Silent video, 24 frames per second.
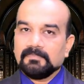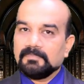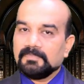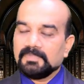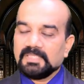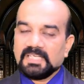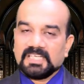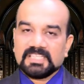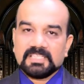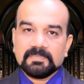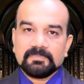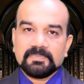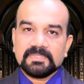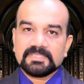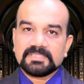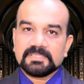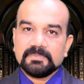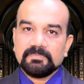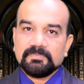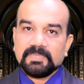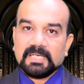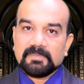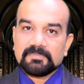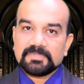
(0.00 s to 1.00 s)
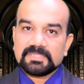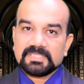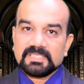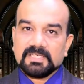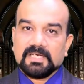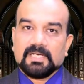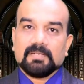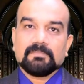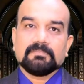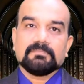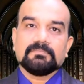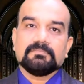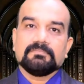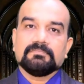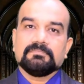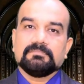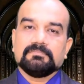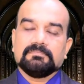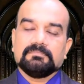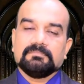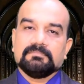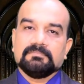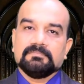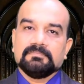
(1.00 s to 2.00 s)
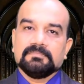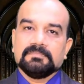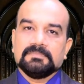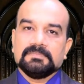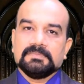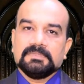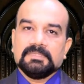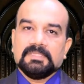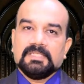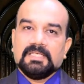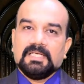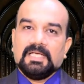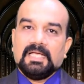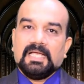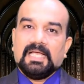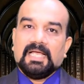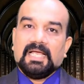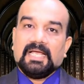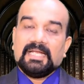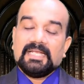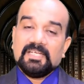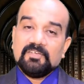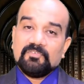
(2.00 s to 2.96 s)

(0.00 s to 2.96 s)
The other person becomes calm. And